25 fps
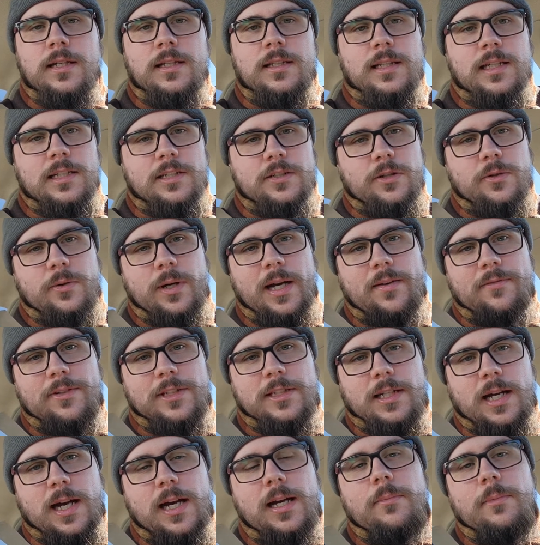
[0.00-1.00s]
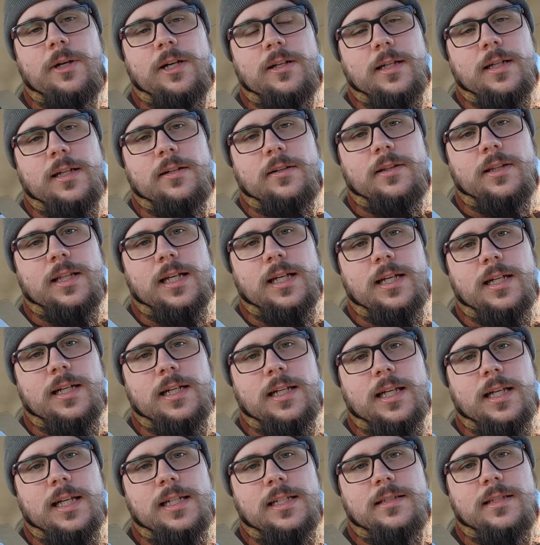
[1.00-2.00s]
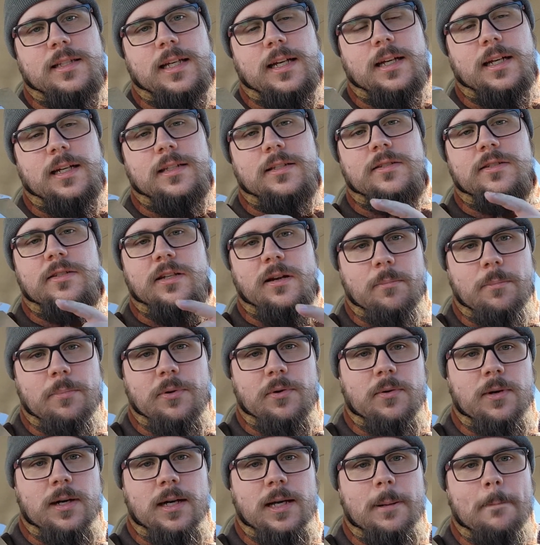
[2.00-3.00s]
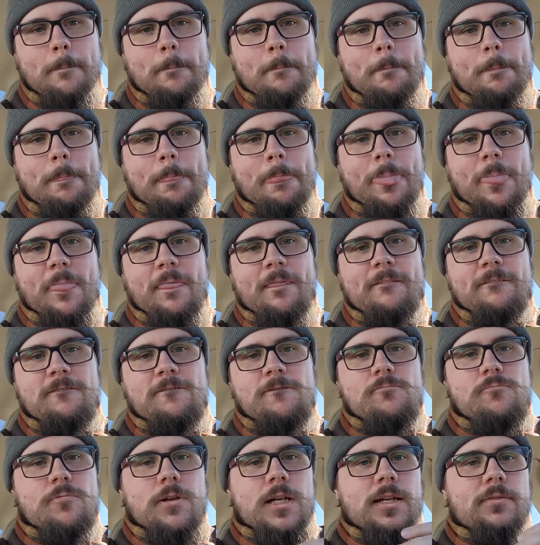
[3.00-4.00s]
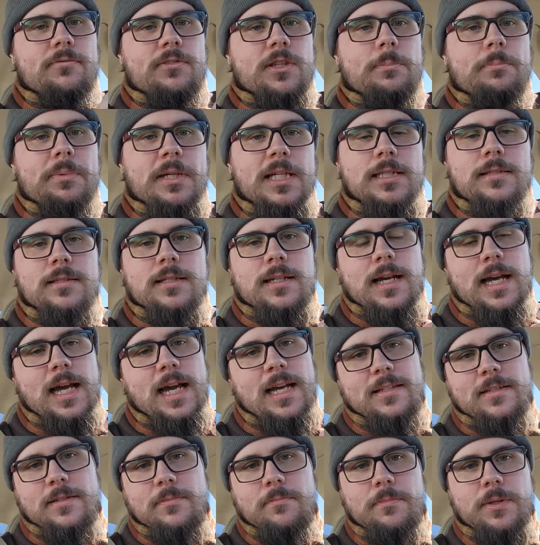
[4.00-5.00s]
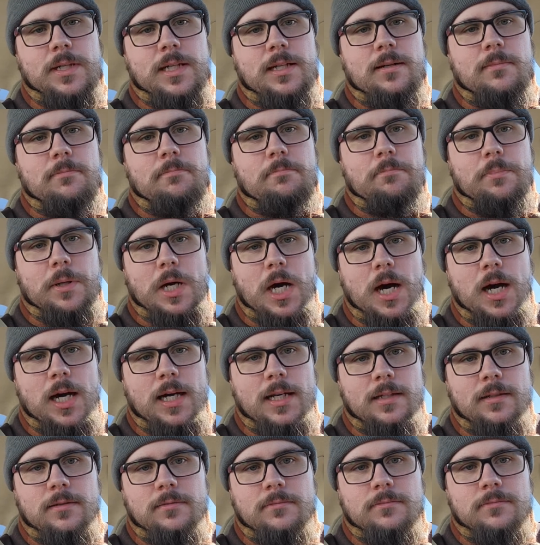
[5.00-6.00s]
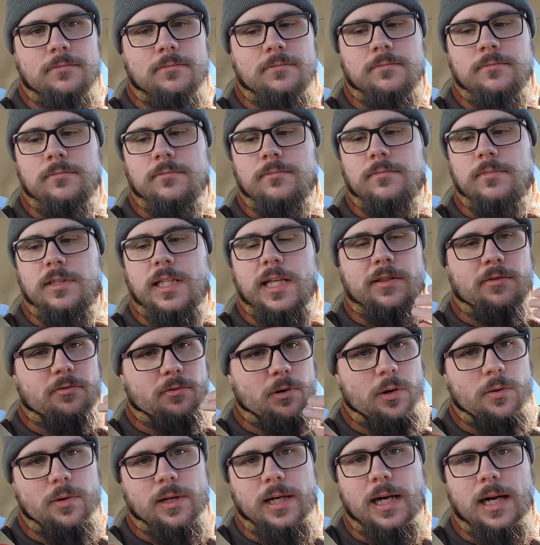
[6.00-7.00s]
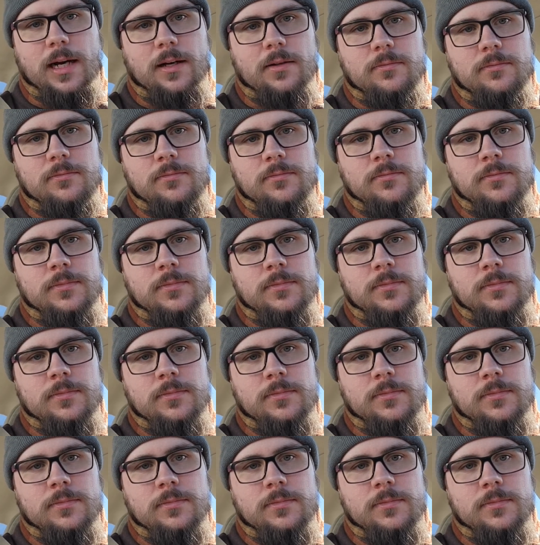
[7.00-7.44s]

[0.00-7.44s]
They do have a time on here that indicates that at some point, if the pizza hasn't been bought, they throw it out,